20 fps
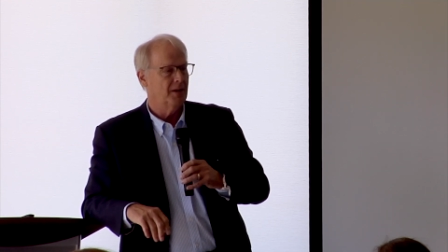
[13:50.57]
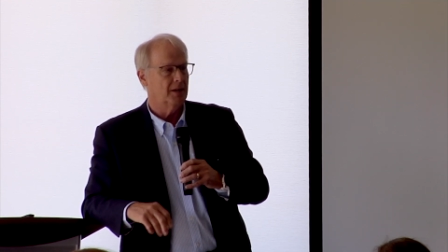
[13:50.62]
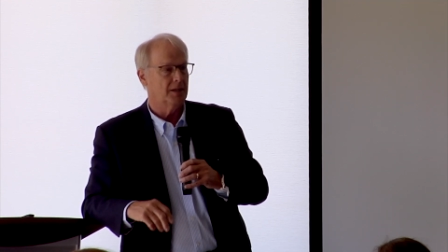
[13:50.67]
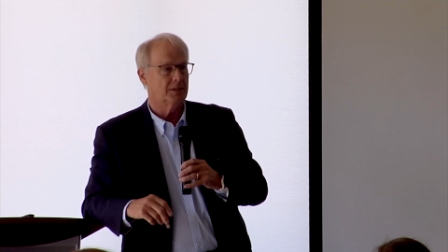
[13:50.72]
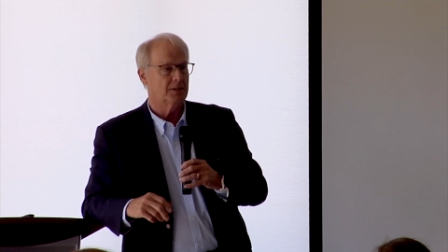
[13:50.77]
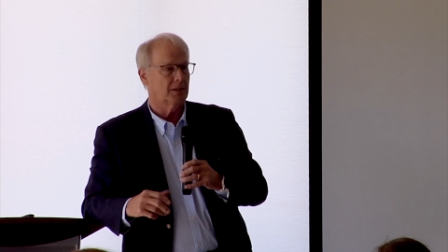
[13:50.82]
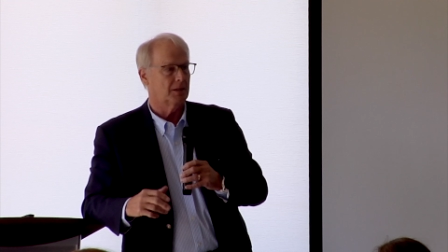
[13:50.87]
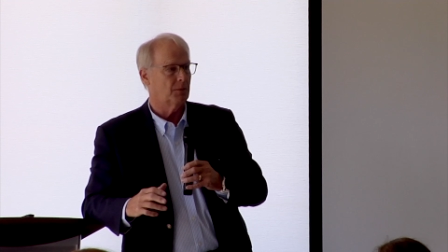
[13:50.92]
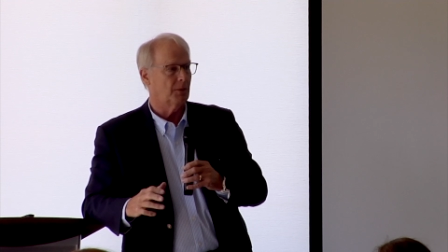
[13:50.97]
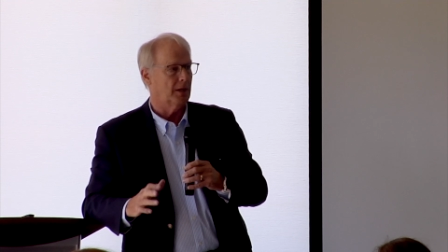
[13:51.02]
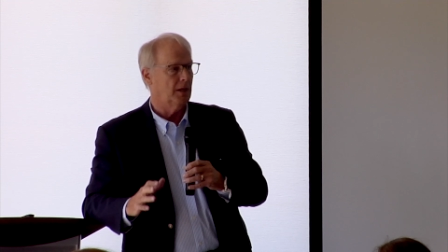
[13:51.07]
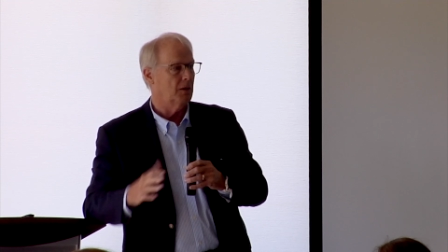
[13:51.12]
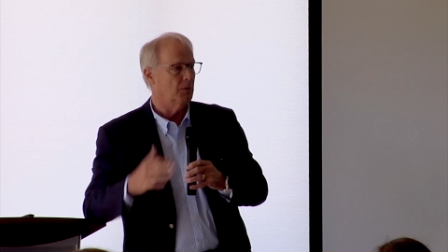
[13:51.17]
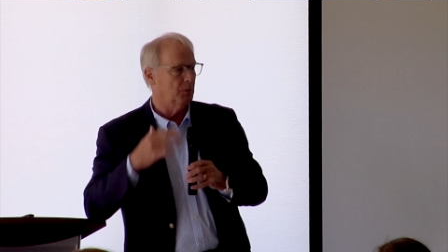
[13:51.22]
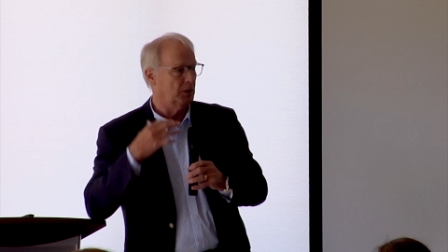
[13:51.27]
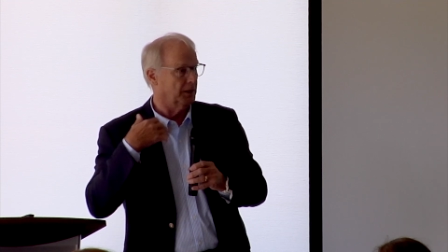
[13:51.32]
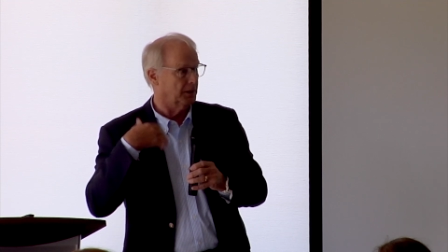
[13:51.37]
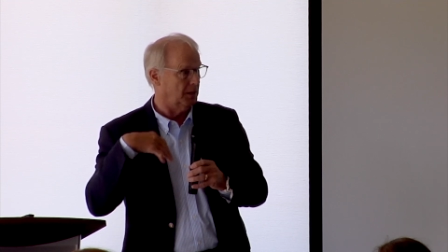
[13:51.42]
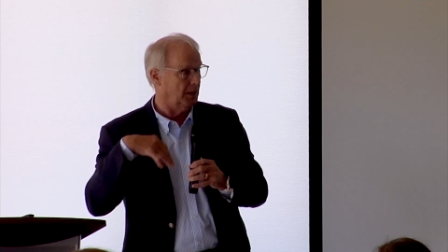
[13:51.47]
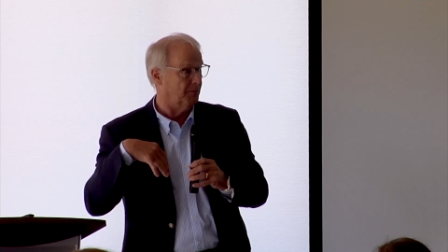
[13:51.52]
I said, great. He had a
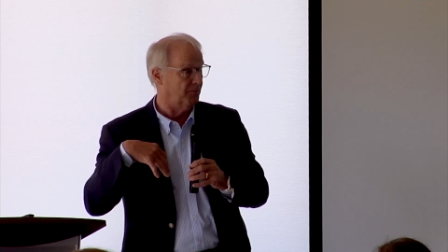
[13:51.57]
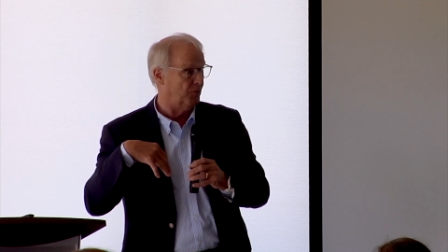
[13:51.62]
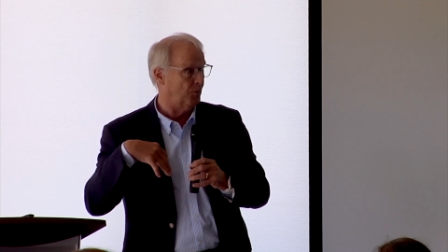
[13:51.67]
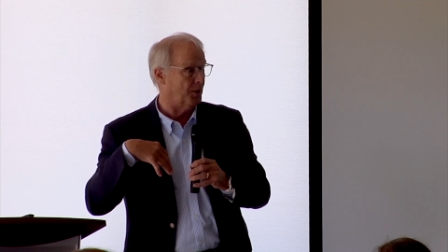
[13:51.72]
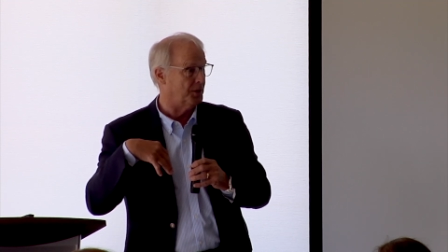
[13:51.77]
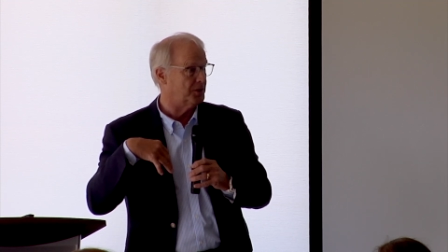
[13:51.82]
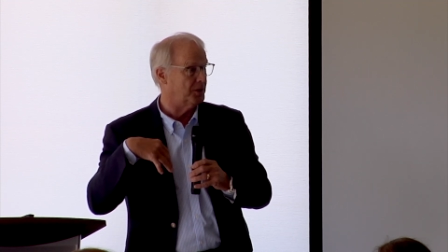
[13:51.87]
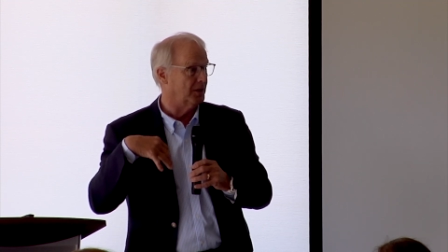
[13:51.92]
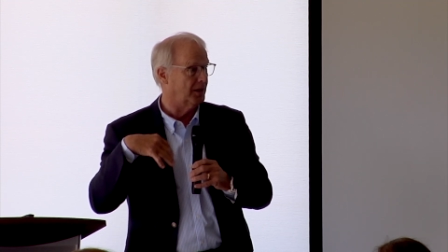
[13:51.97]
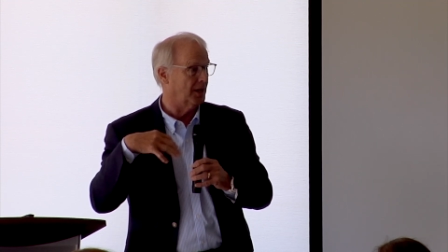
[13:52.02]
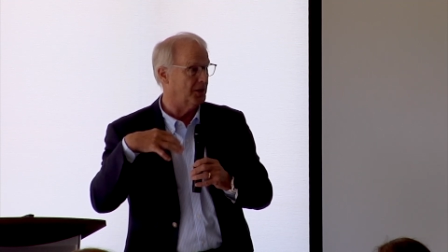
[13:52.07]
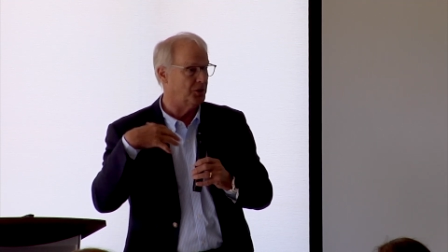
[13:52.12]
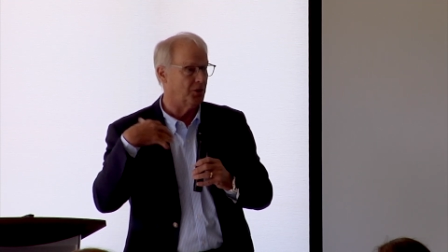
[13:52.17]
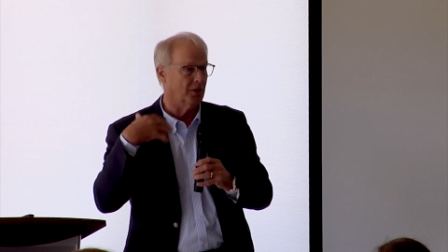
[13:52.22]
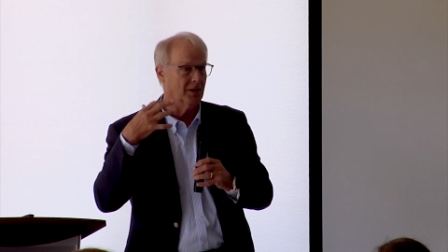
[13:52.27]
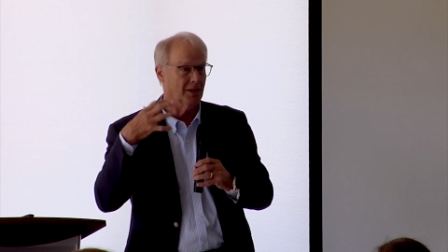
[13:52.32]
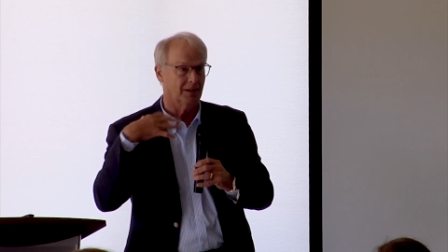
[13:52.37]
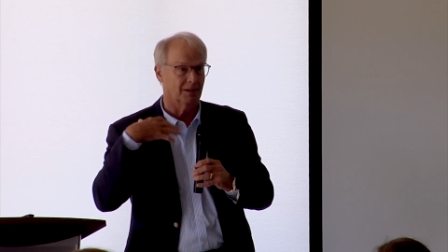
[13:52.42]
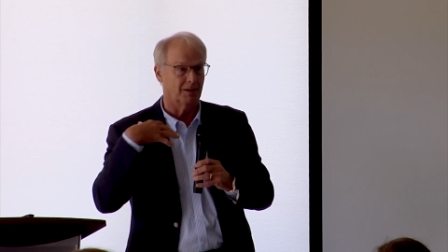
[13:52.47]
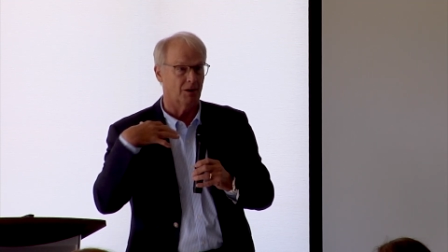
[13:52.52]
really deep voice, in case you
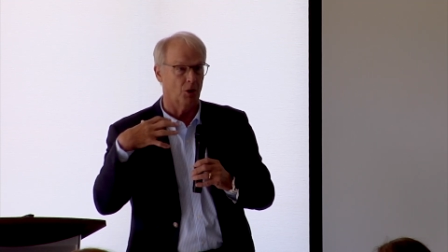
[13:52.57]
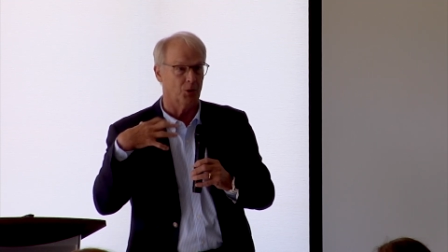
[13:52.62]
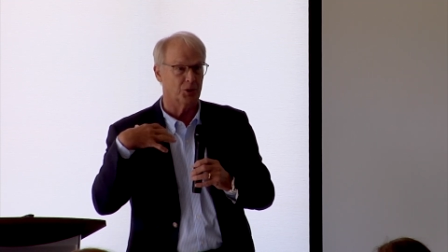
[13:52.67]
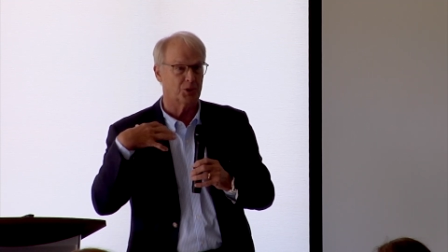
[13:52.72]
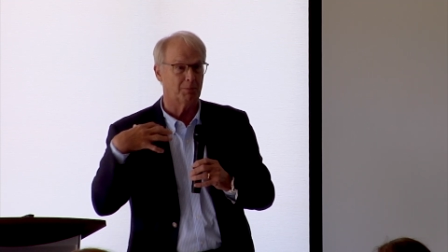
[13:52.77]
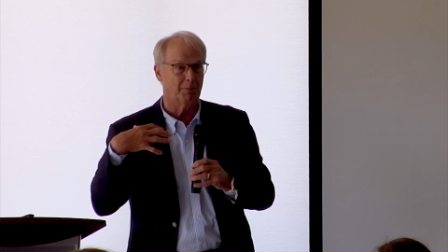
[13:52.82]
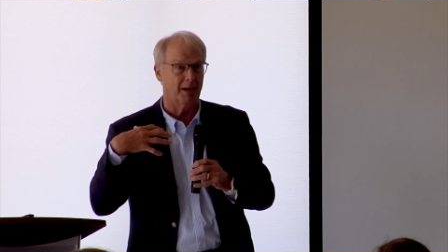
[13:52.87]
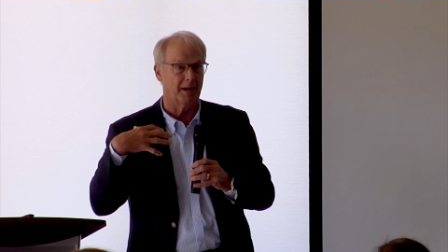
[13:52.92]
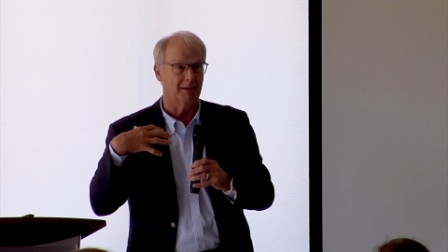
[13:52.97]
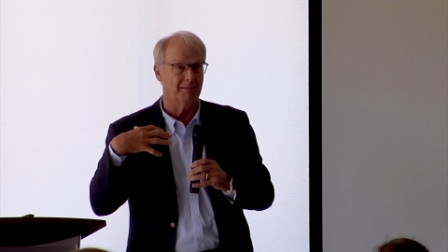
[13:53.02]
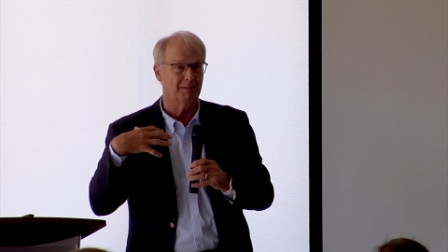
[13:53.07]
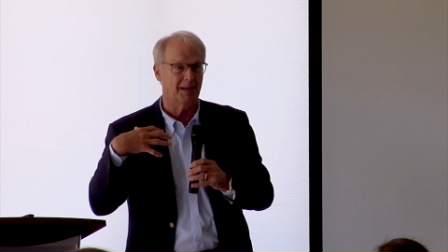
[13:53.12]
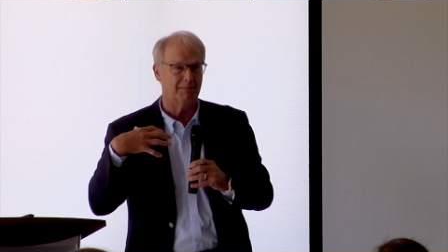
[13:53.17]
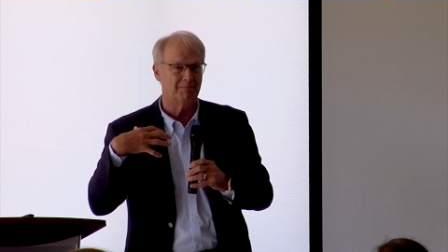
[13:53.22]
didn't notice my